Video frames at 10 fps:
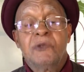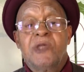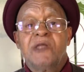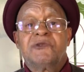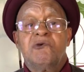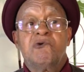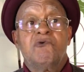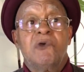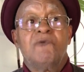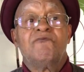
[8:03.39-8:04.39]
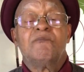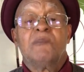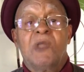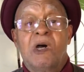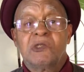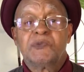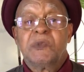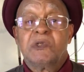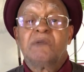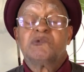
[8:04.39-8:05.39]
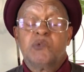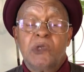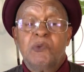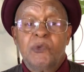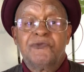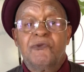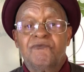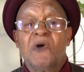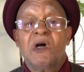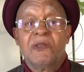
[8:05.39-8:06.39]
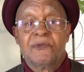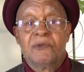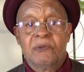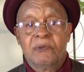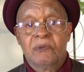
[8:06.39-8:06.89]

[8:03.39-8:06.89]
That degree of knowledge becomes one with the Father.